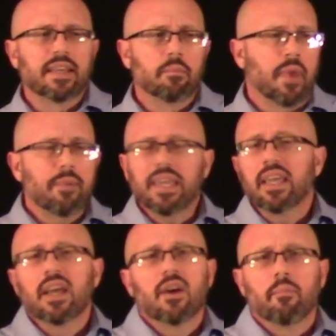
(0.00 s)
Maybe
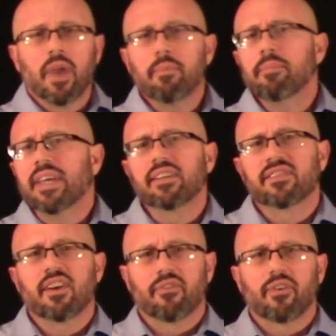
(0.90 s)
being
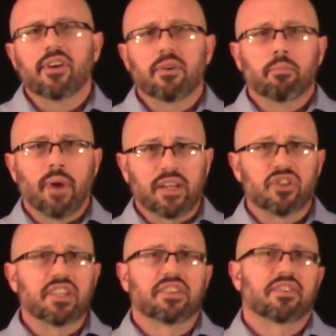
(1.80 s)
set free by
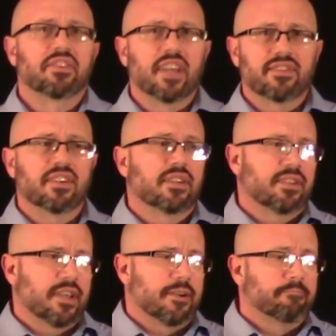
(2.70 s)
Jesus doesn't